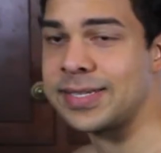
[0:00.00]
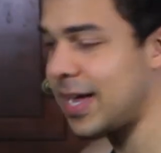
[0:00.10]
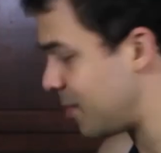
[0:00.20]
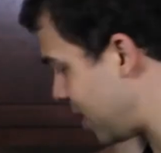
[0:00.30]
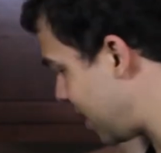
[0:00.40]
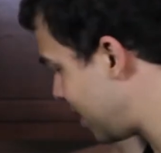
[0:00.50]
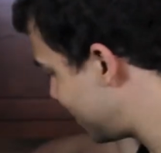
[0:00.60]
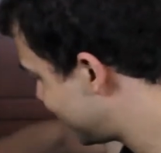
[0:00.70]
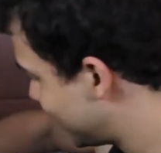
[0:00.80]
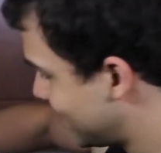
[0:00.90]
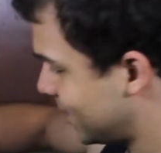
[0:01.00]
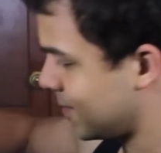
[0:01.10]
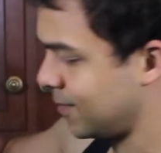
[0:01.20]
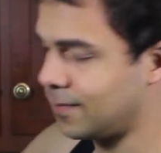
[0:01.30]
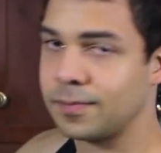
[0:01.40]
is gonna be...
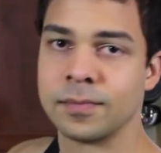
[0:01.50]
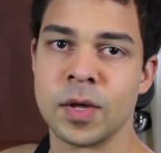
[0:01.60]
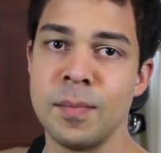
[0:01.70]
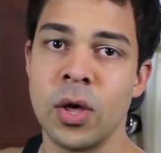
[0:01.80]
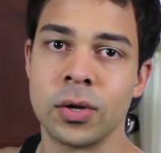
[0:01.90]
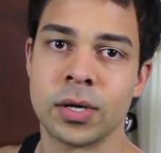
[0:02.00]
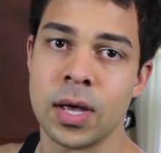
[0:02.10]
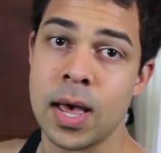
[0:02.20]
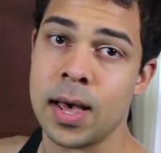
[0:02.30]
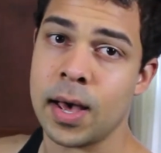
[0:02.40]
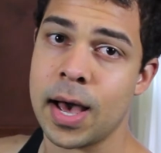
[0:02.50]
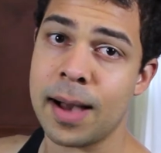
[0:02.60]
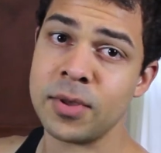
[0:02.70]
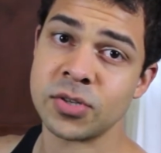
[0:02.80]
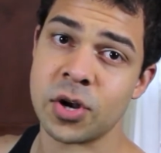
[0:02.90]
milk.
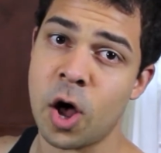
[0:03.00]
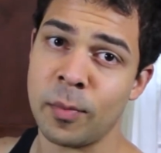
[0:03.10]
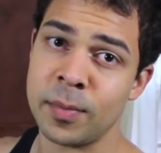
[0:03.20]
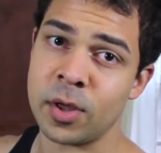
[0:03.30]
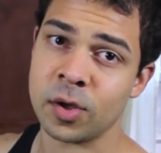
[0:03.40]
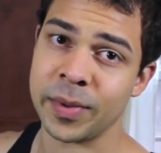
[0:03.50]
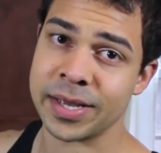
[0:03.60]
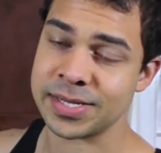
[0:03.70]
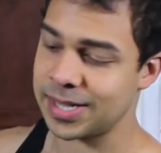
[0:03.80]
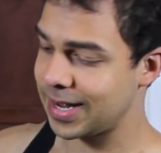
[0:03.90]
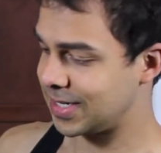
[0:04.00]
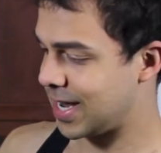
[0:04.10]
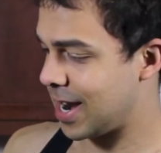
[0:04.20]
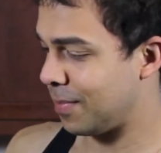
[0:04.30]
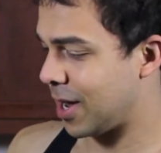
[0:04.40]
I'm using almond milk because, like I
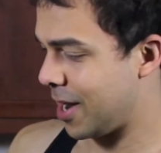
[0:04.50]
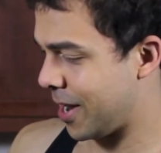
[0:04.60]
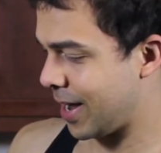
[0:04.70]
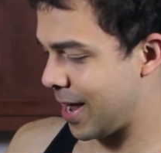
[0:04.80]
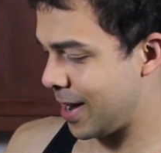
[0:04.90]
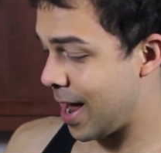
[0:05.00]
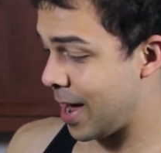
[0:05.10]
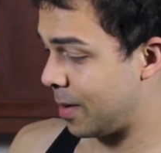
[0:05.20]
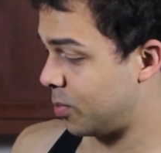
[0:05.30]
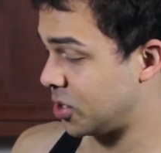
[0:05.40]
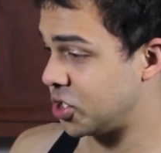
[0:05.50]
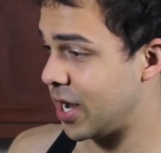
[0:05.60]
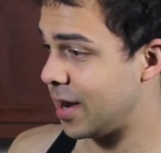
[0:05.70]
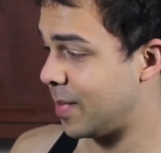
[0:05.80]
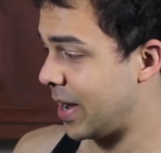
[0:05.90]
said, I'm cutting and I
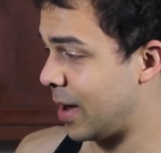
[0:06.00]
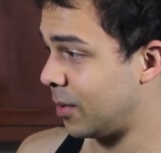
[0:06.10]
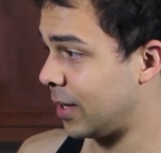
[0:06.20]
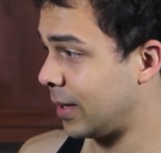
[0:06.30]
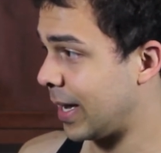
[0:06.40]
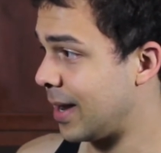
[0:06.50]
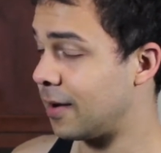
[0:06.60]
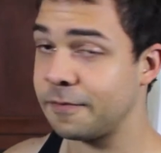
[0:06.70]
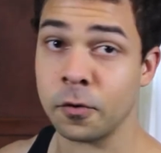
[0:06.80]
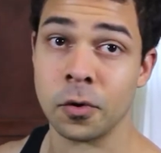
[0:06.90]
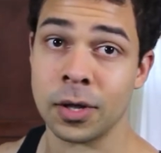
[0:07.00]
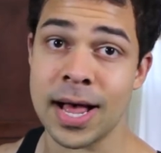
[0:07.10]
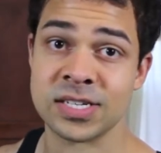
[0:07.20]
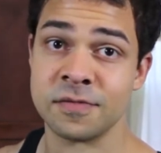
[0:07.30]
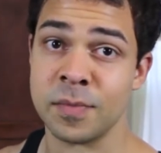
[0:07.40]
appreciate being able to get a full
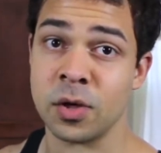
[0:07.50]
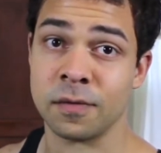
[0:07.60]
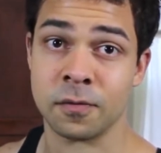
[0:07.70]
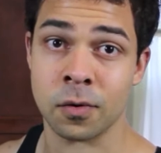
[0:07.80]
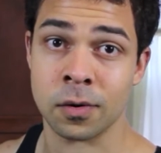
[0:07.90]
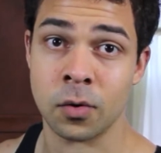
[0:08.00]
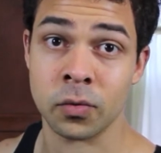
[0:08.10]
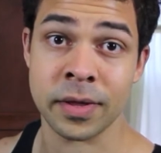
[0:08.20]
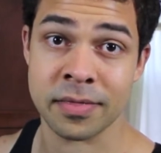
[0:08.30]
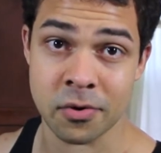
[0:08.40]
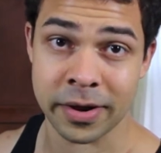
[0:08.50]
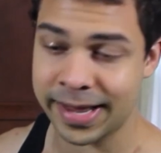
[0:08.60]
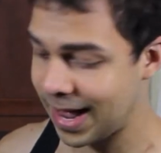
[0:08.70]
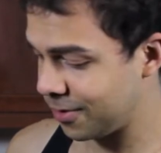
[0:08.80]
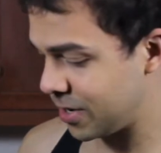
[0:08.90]
glass of milk for only 30
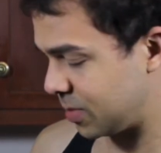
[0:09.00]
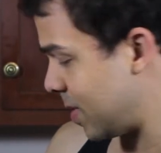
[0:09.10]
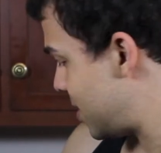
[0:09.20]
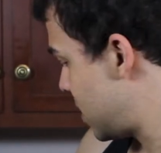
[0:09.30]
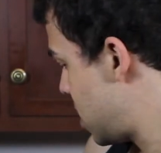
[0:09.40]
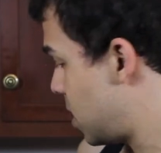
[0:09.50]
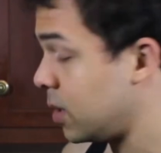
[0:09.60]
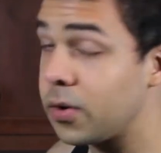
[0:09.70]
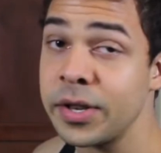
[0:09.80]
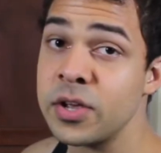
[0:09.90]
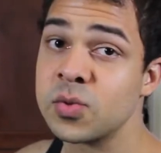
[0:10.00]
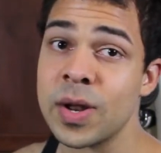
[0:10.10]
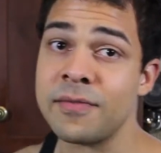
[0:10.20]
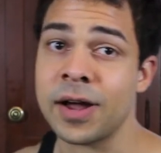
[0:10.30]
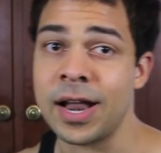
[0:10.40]
calories, but you can use
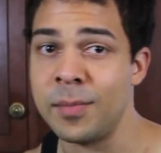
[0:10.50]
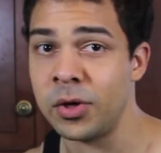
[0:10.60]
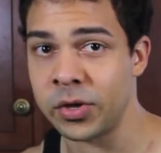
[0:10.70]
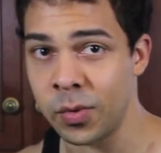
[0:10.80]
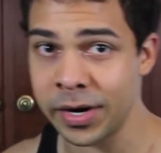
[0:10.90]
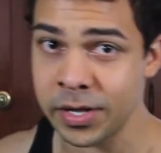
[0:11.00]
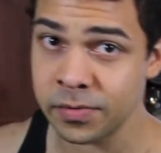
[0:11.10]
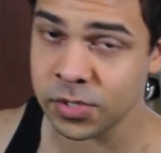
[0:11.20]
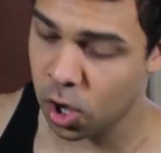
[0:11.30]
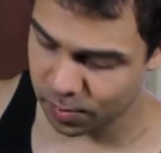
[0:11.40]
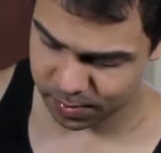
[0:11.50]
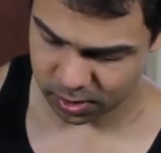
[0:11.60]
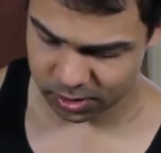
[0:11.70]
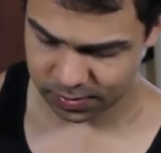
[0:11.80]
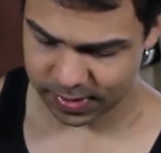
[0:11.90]
whatever kind of milk you want to use. Almond
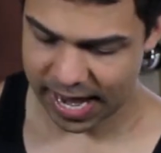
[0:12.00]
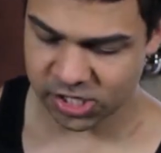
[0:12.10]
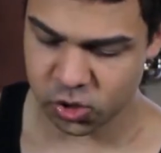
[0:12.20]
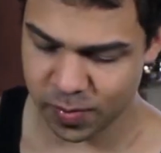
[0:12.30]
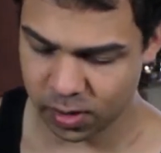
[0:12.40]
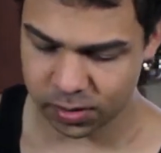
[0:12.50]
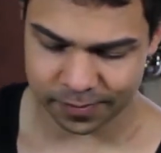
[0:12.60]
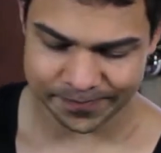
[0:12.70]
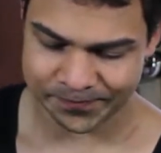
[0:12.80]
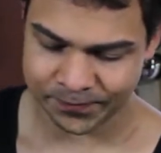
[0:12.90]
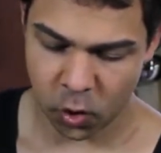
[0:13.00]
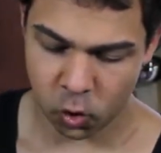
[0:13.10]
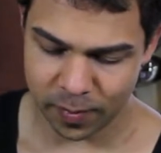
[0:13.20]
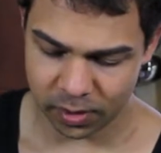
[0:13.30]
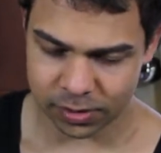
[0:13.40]
milk, cashew milk,
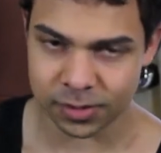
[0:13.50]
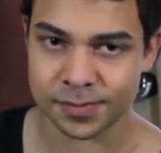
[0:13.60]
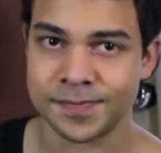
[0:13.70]
whole milk,